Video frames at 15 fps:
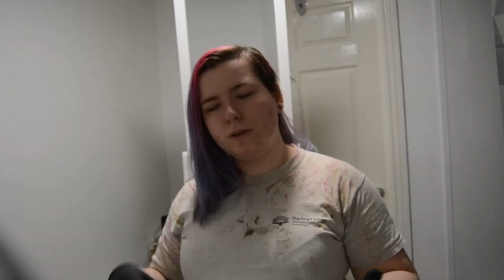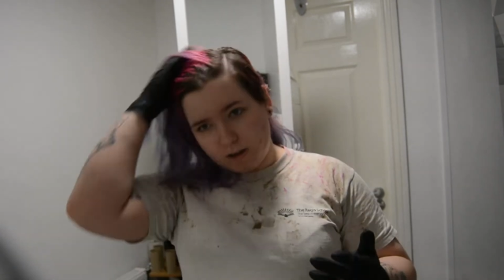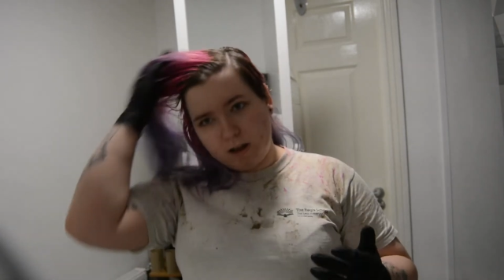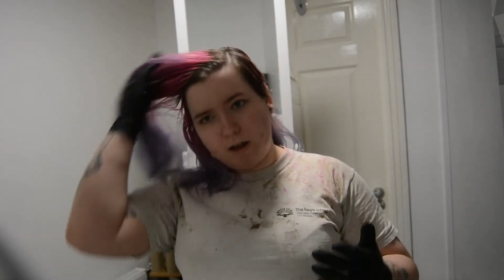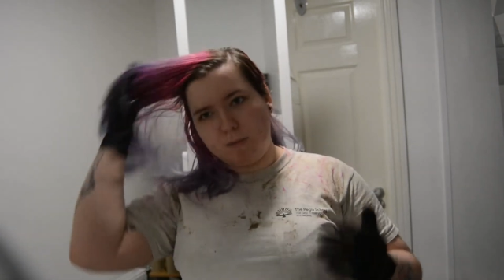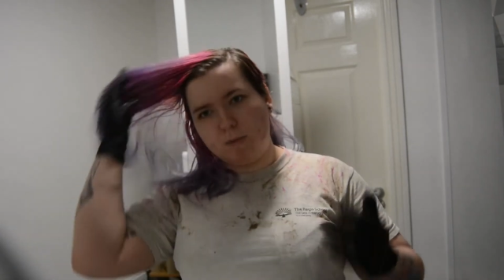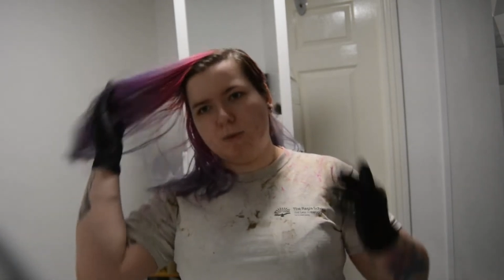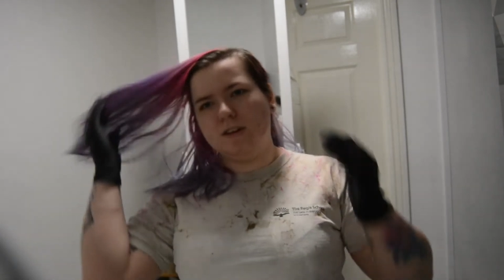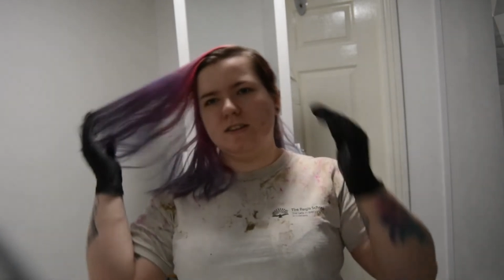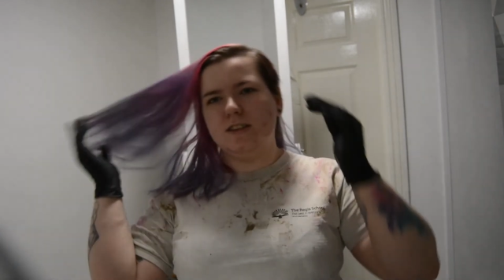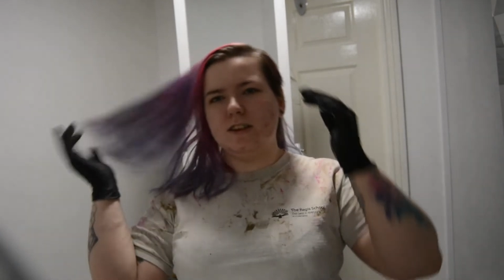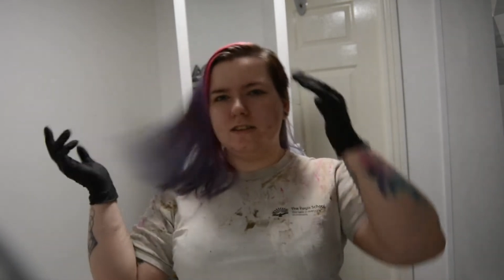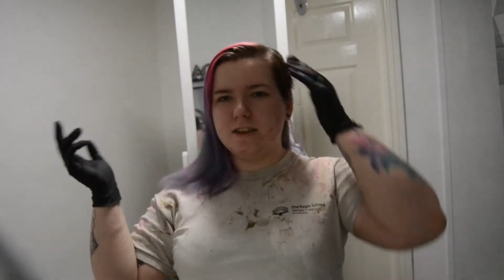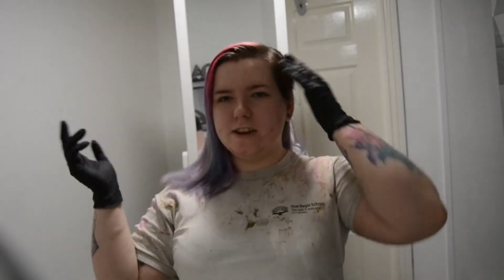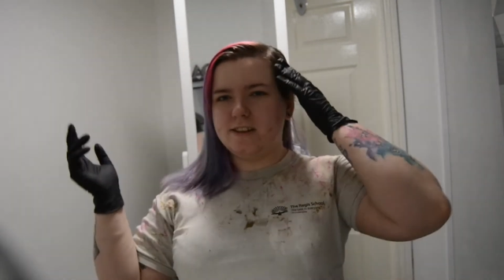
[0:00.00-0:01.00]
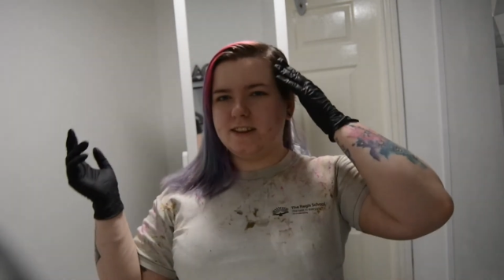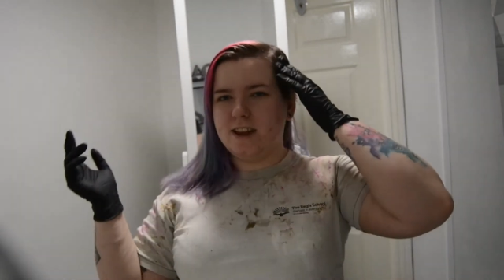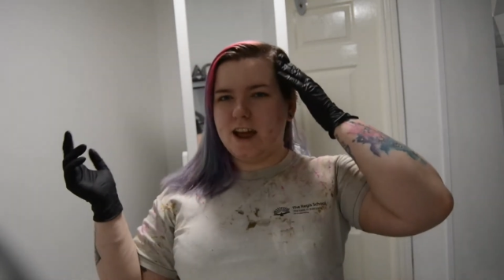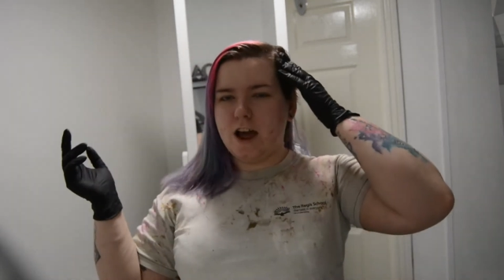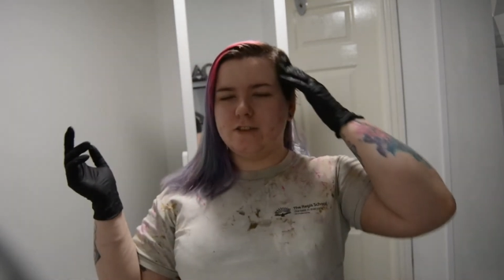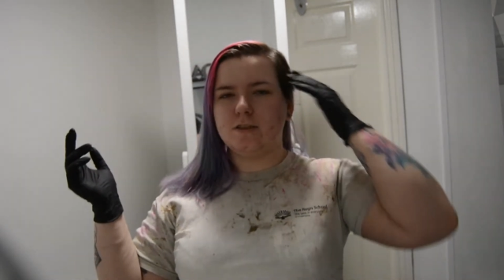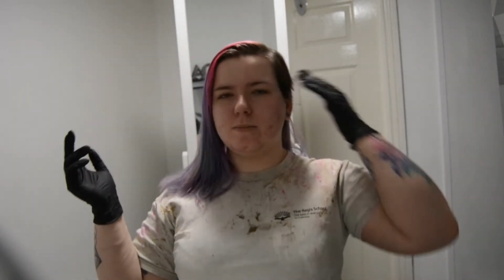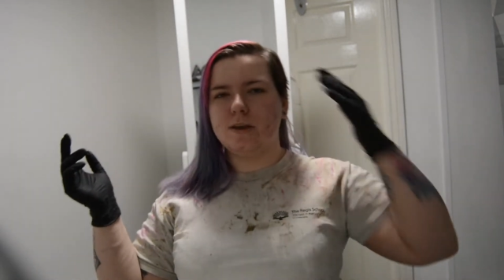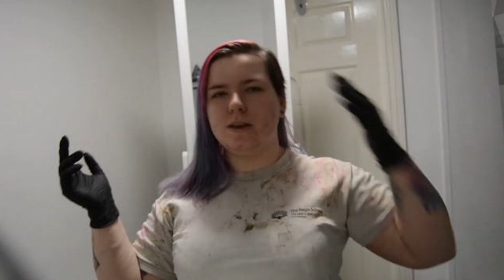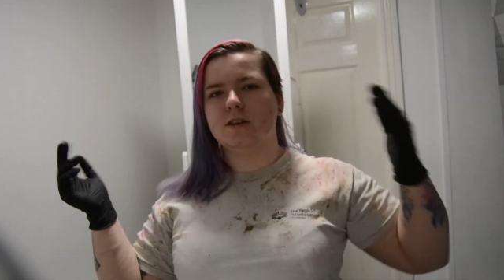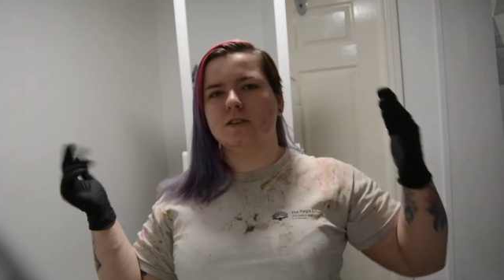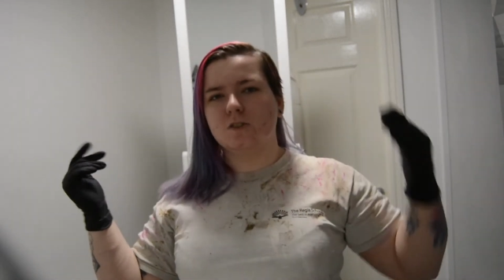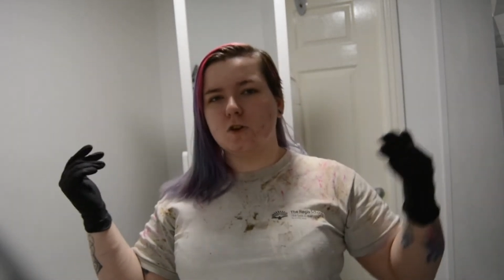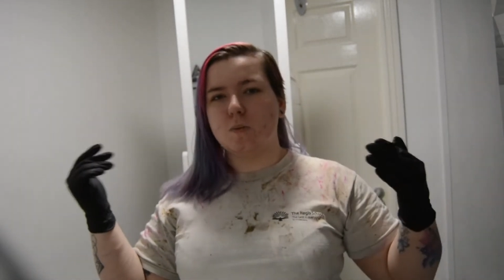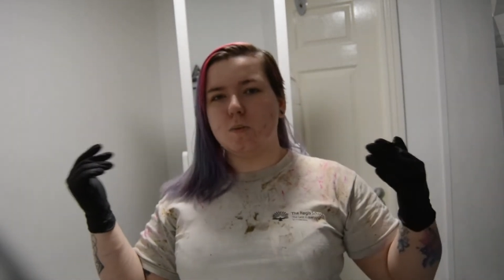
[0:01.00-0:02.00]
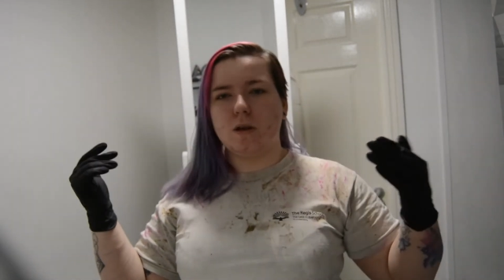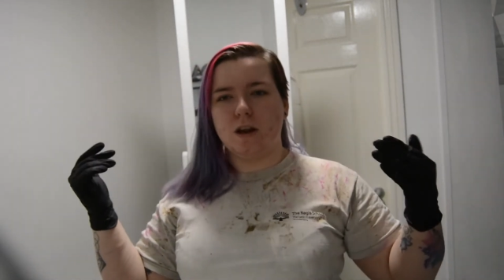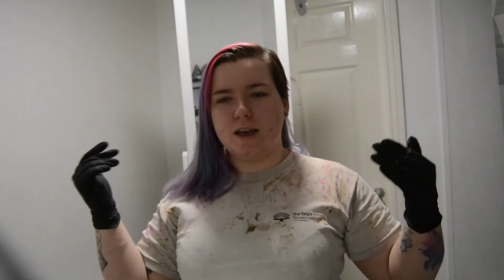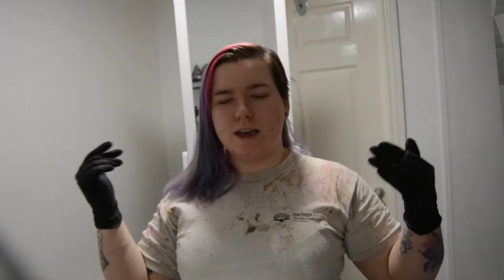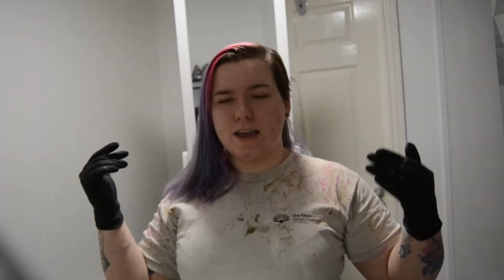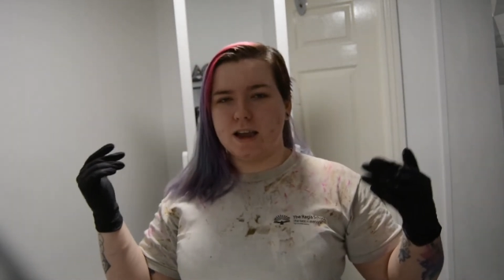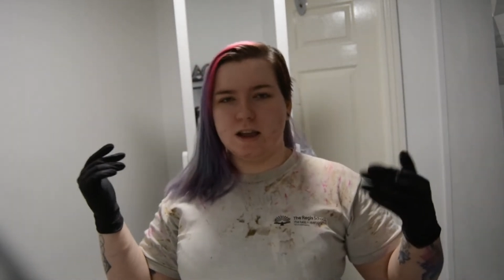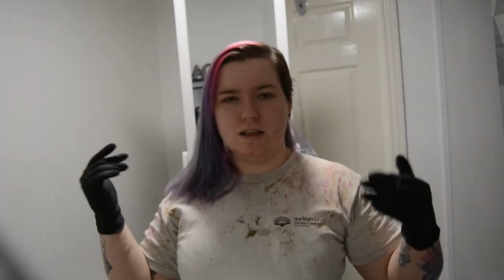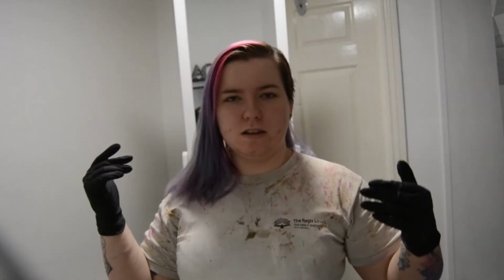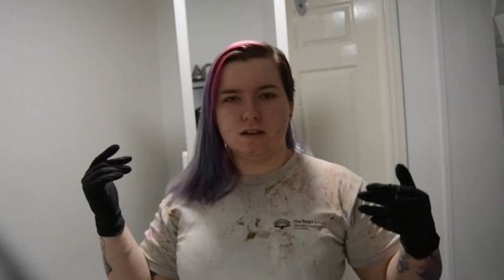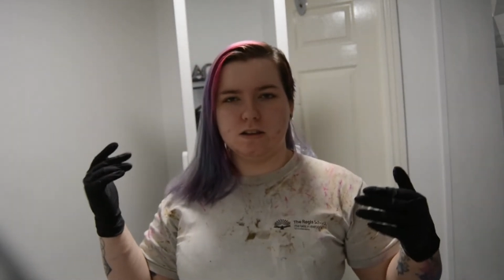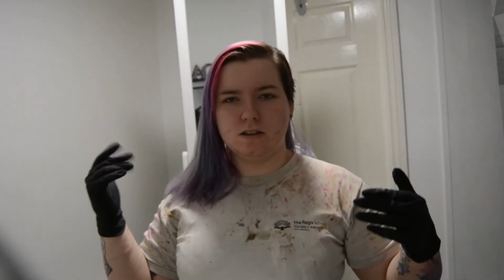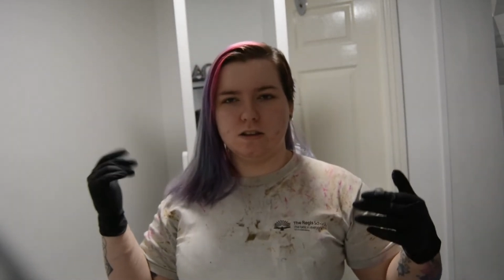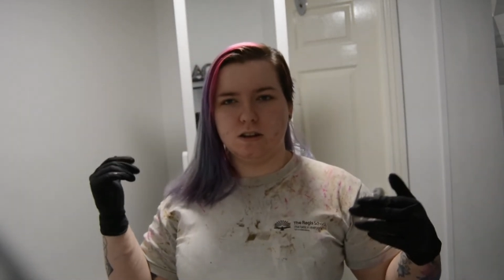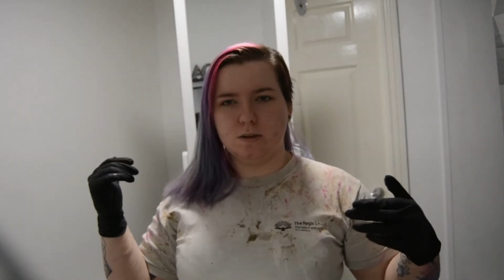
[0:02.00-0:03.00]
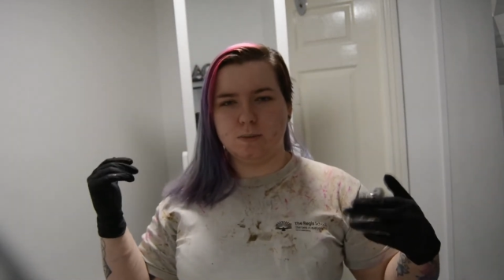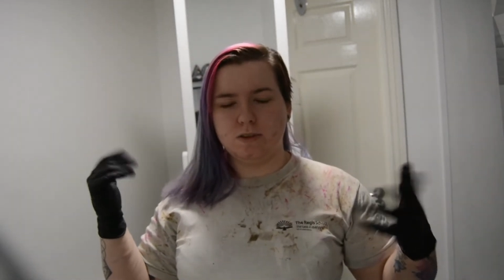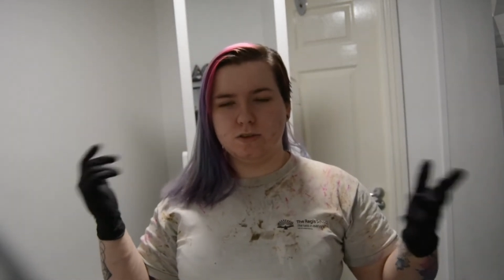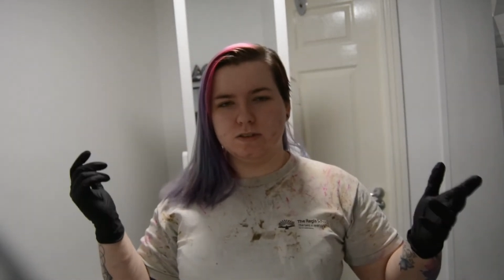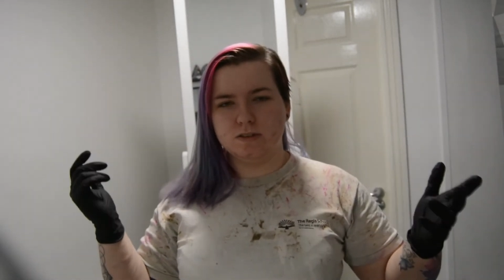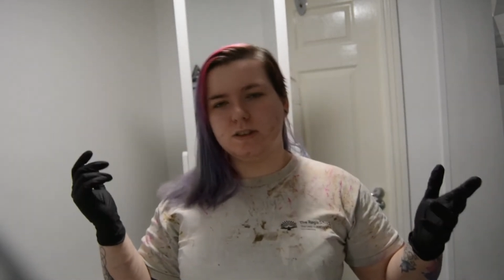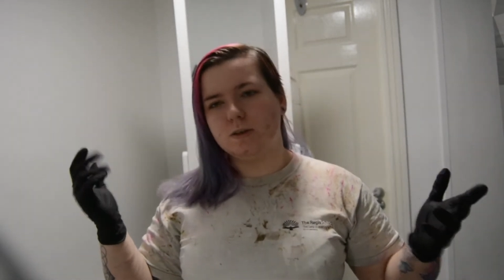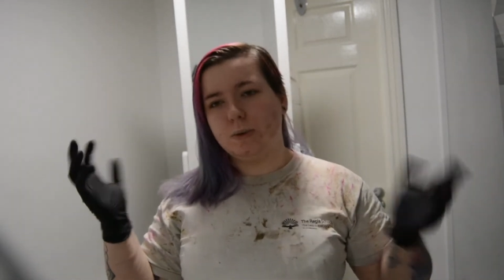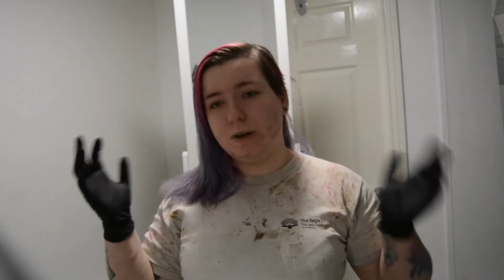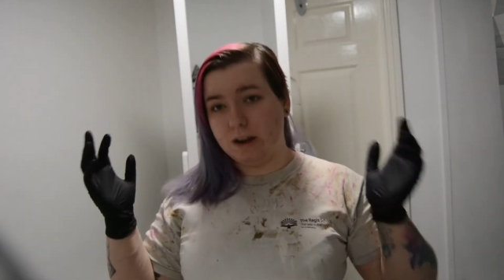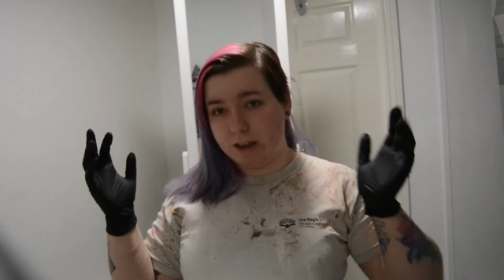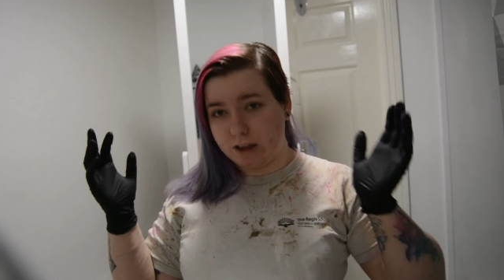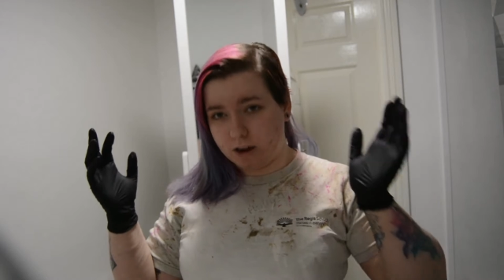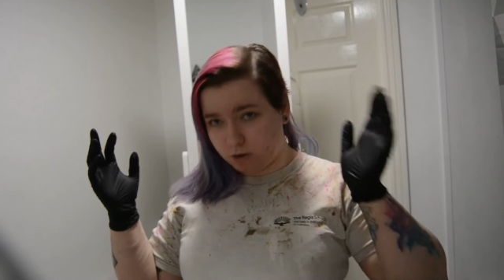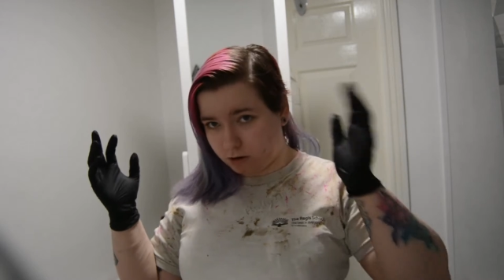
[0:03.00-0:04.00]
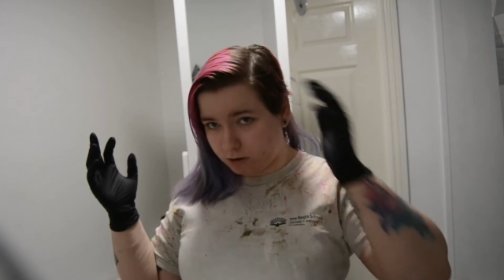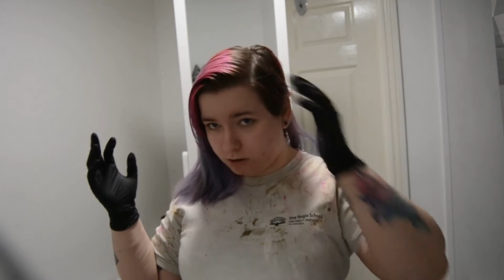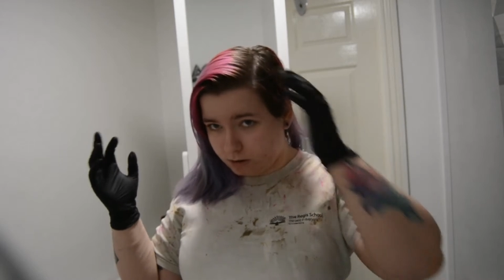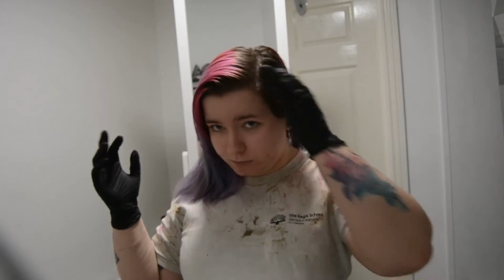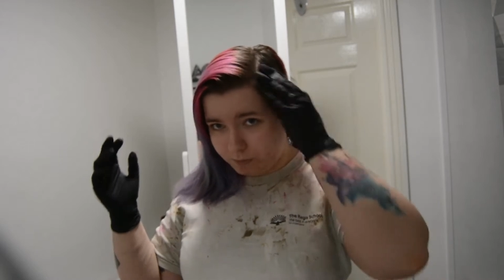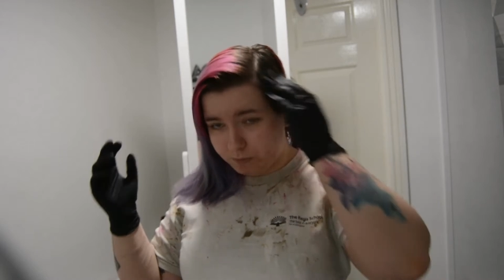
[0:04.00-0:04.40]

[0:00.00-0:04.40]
Plus this side doesn't have to be super light either, and you'll see why later on.